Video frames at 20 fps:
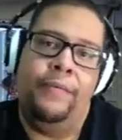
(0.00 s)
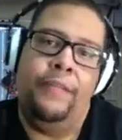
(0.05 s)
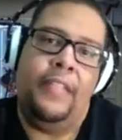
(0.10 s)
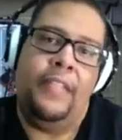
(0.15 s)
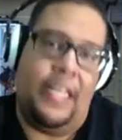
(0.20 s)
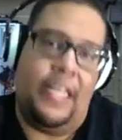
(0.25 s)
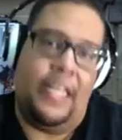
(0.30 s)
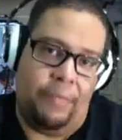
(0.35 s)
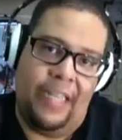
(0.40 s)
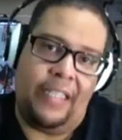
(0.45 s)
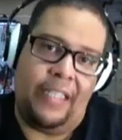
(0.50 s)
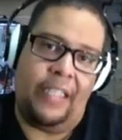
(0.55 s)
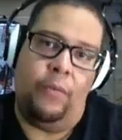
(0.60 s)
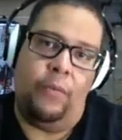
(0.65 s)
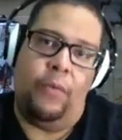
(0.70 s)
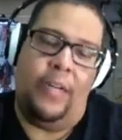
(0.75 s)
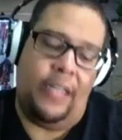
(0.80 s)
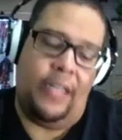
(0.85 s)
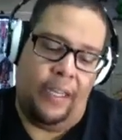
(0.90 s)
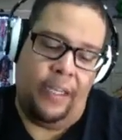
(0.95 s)
That's basically
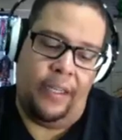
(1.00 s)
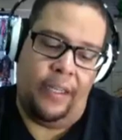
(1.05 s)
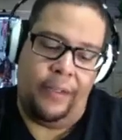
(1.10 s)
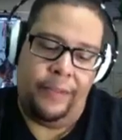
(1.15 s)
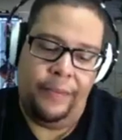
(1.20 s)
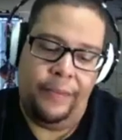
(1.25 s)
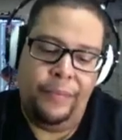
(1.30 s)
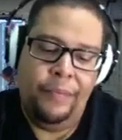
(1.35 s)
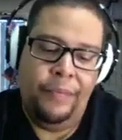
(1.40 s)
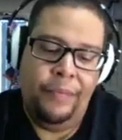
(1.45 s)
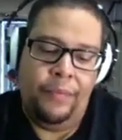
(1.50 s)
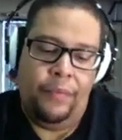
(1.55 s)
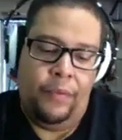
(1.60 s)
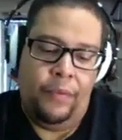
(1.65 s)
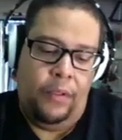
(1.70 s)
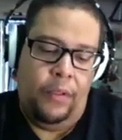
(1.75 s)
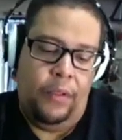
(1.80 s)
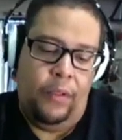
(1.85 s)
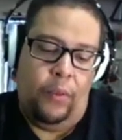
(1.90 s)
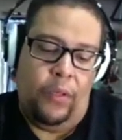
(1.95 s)
what
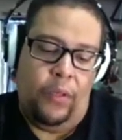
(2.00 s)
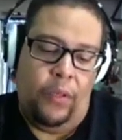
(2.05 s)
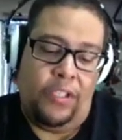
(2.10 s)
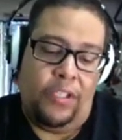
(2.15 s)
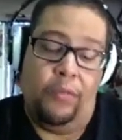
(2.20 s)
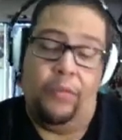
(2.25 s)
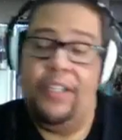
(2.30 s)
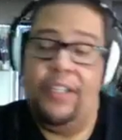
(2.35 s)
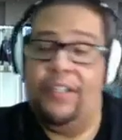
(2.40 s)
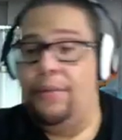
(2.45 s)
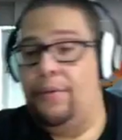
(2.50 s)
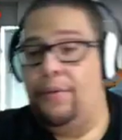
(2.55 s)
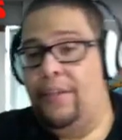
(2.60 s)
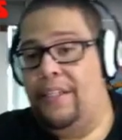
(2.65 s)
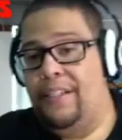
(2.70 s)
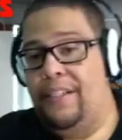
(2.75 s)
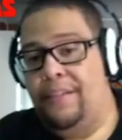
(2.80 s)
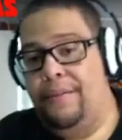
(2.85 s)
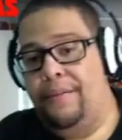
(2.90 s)
Surisu is.